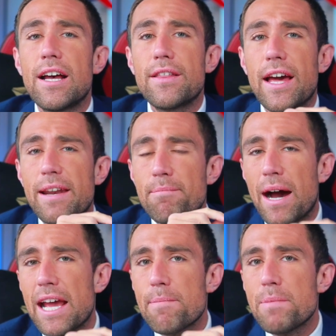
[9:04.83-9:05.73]
that, in
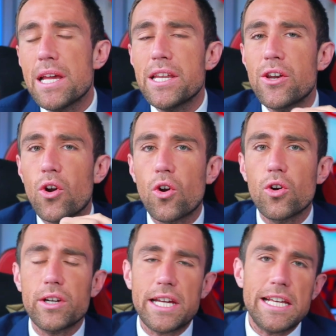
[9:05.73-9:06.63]
my opinion,
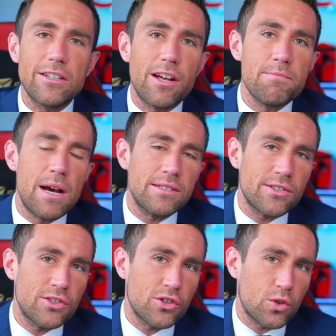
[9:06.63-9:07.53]
hurt Elon
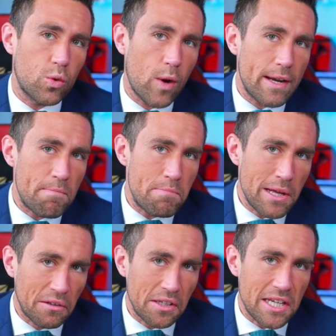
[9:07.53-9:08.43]
Musk's
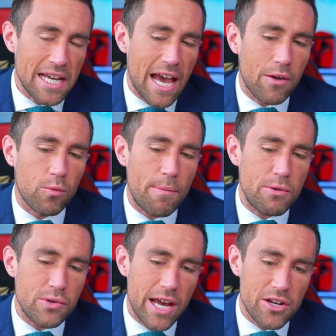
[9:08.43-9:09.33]
credibility and
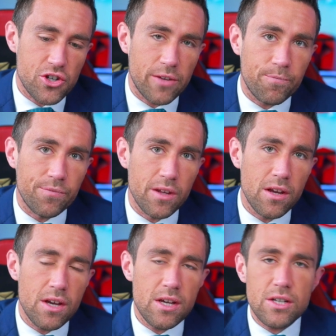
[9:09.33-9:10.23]
reputation.
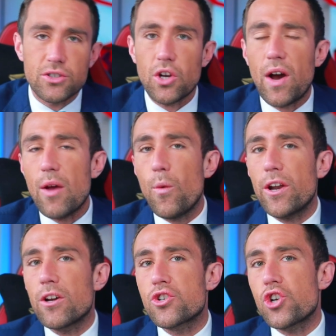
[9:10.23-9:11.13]
So I
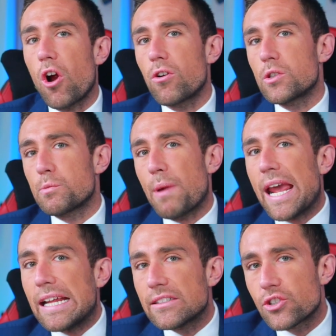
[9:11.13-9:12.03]
went on Charles
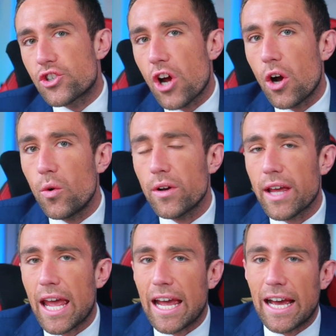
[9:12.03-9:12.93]
Payne's show,
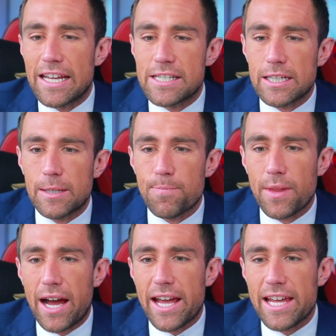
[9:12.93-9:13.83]
and um,
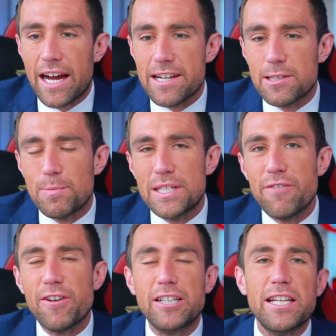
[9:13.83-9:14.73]
I, I
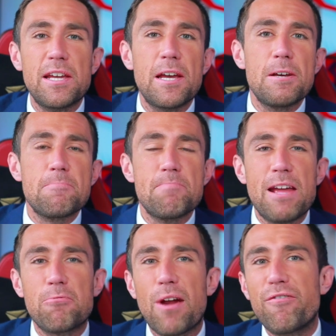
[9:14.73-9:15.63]
specifically
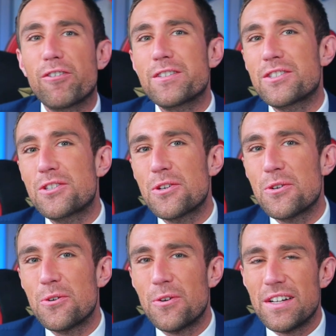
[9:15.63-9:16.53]
made reference
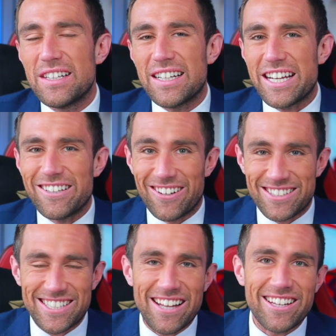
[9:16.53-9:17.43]
to Elon
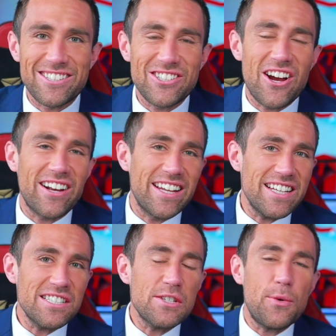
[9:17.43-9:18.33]
selling stock, and
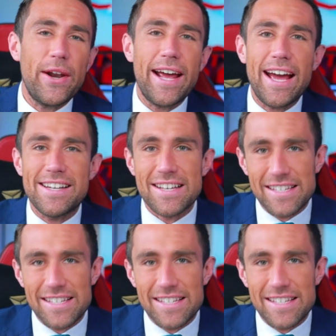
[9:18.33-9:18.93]
this is what I had to